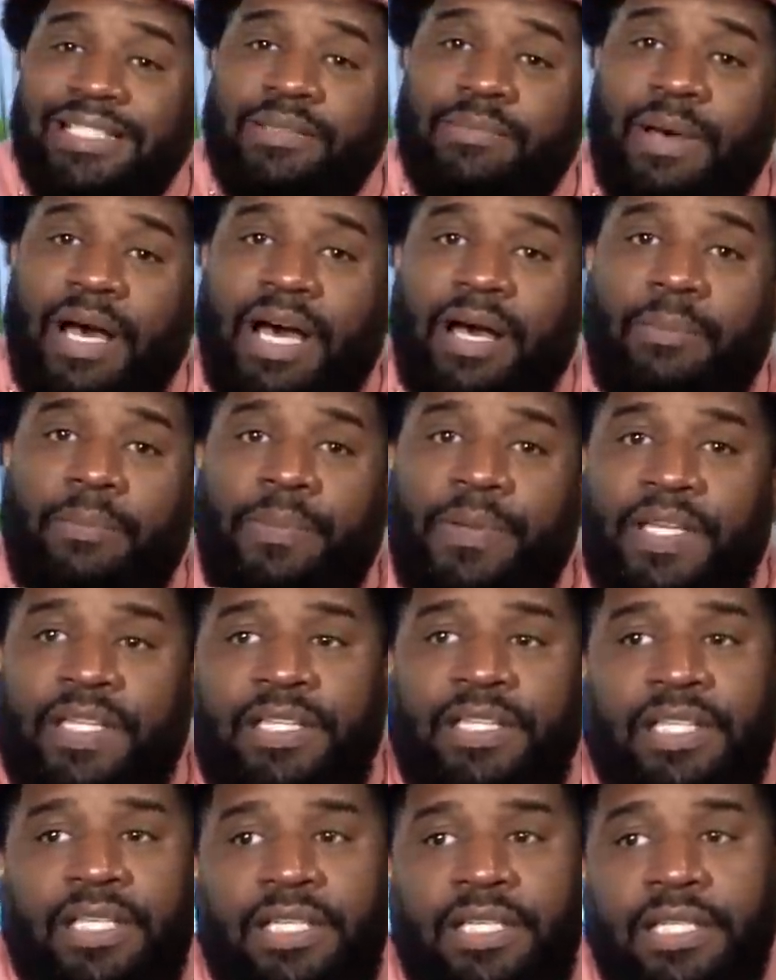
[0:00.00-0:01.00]
it is my
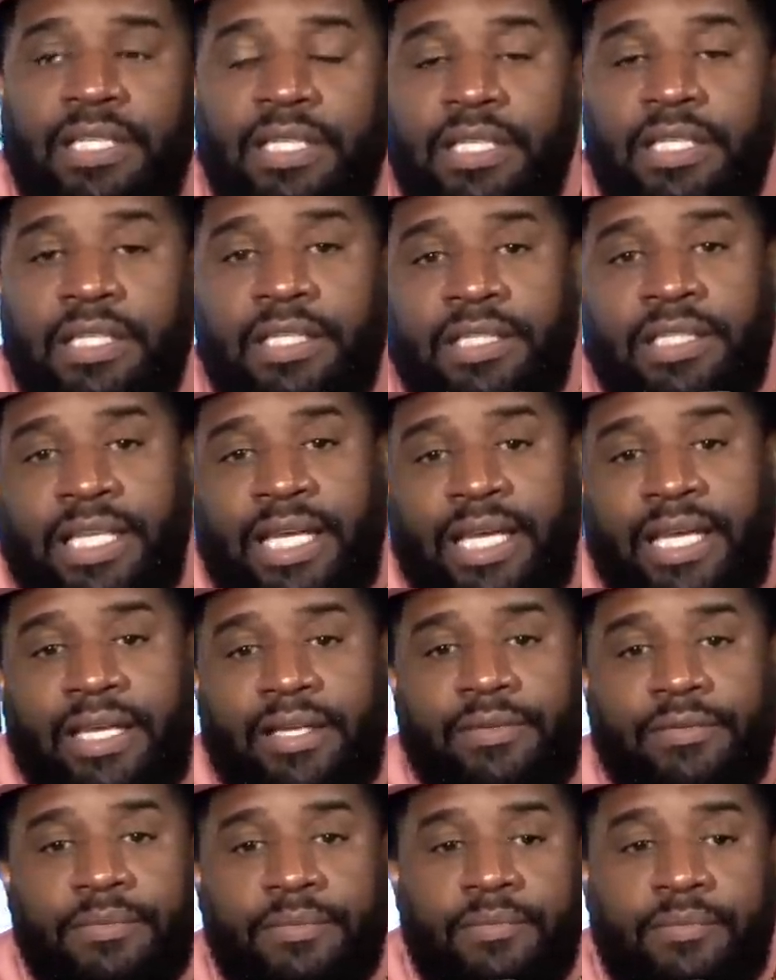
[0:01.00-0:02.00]
opinion
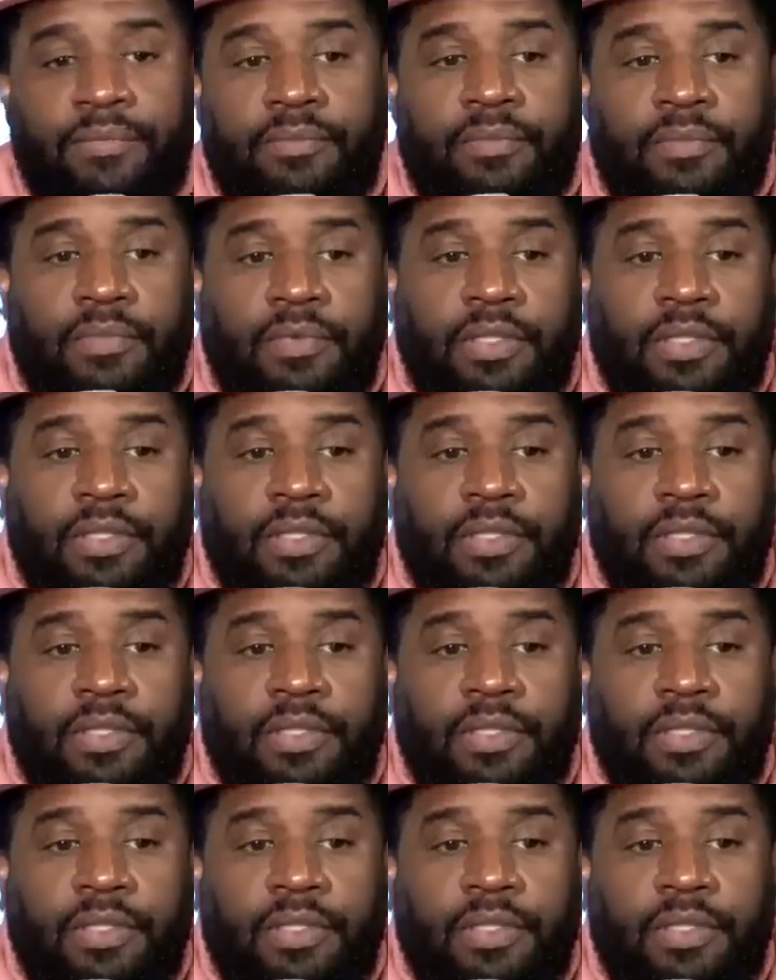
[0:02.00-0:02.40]
that